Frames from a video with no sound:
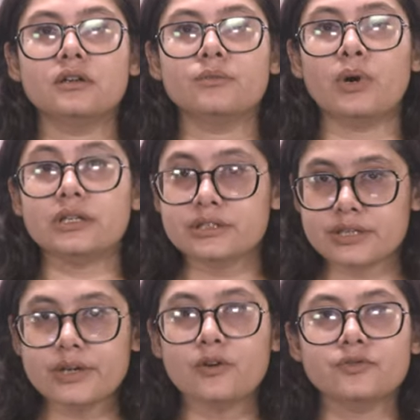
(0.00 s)
Part
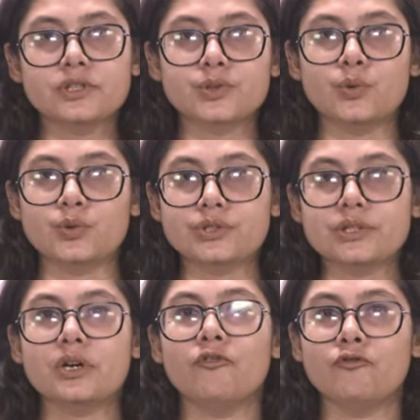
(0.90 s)
3 of this course
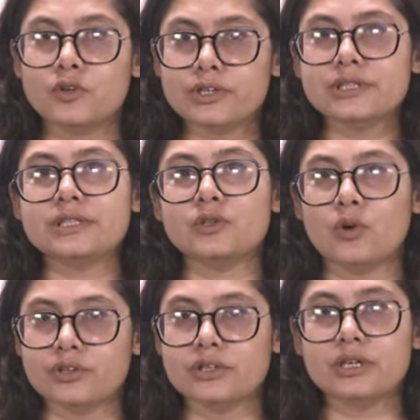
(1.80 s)
focuses
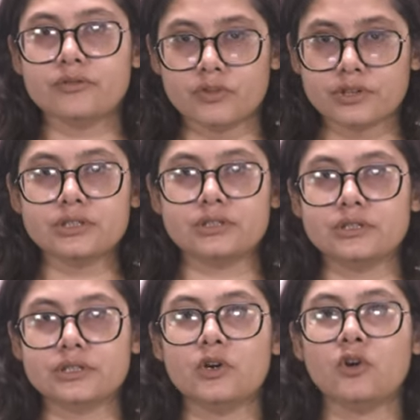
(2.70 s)
on the convergence
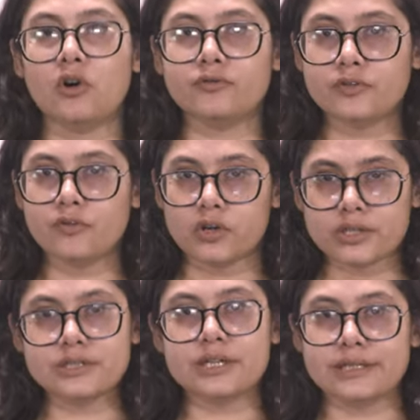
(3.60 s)
of the
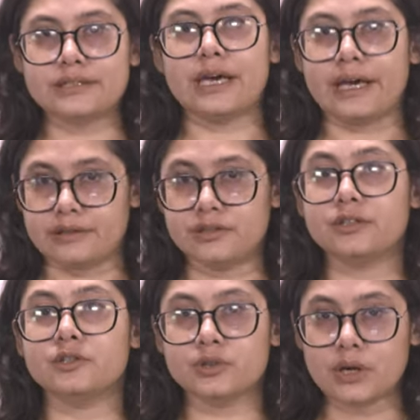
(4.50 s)
Forest Rights Act
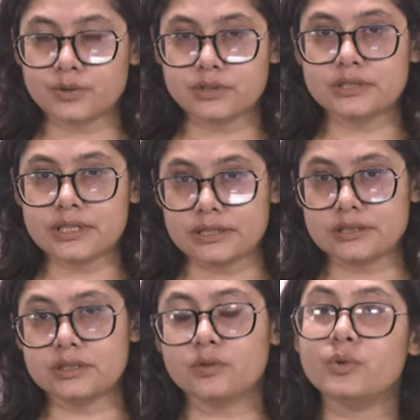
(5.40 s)
2006
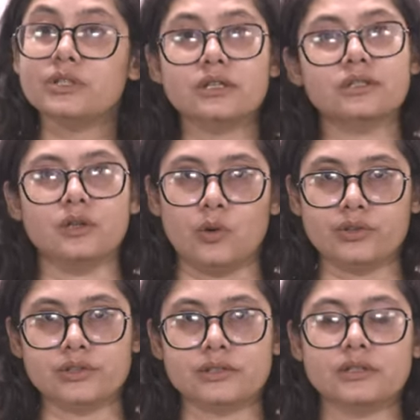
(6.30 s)
with other laws.
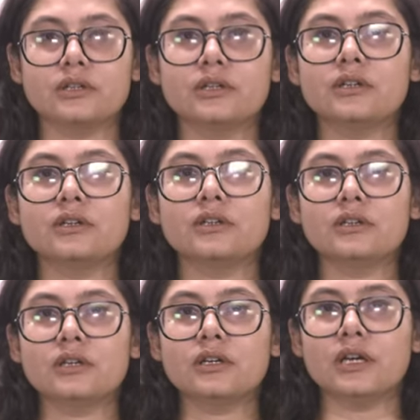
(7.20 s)

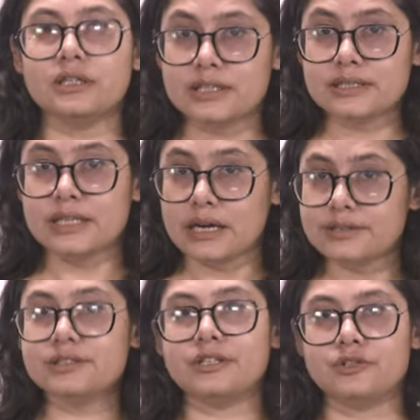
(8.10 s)
In this last
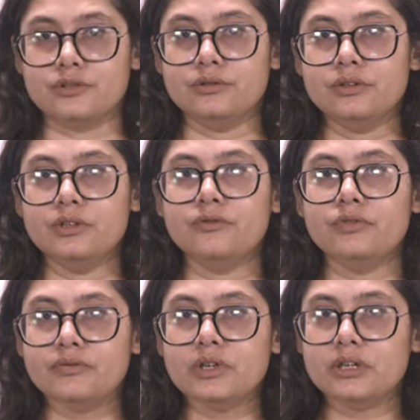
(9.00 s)
session, we
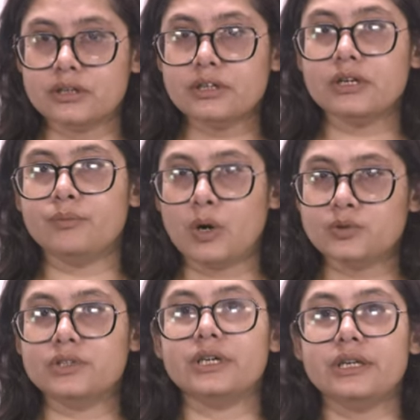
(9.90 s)
will learn about
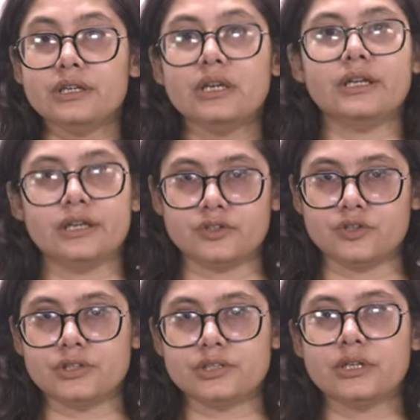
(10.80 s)
the interlinkages
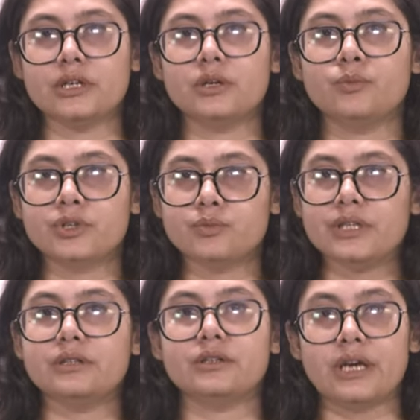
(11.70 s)
between
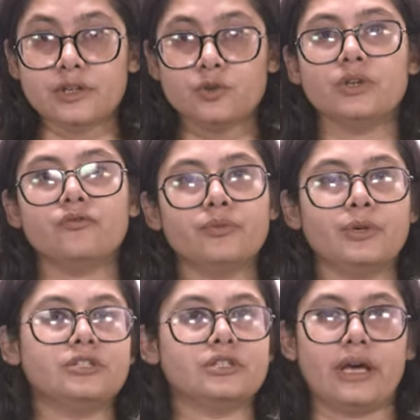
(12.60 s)
the Right to
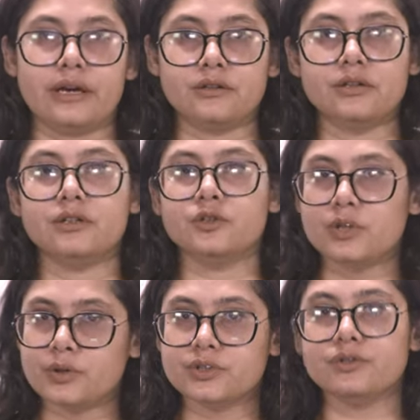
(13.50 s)
Information Act
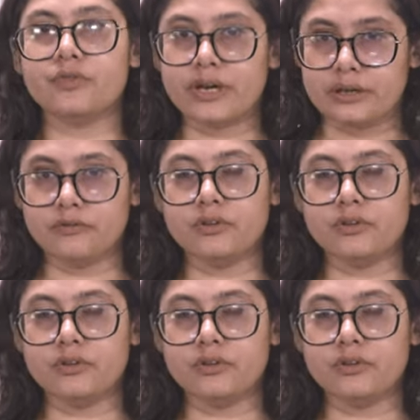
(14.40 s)
2005